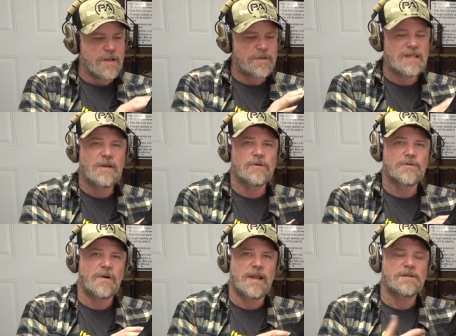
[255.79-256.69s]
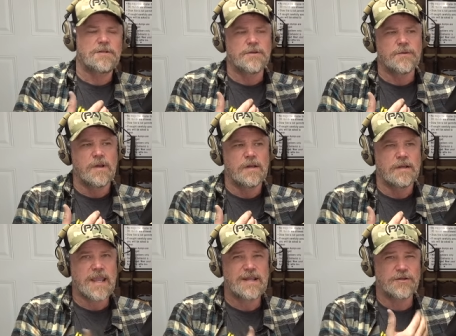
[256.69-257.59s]
but they were trying to
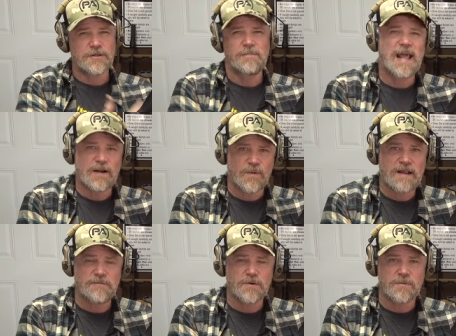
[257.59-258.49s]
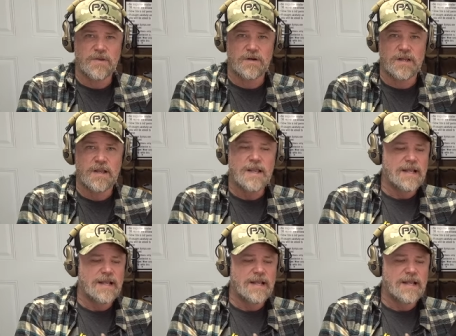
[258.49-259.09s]
cater to the black rifle community.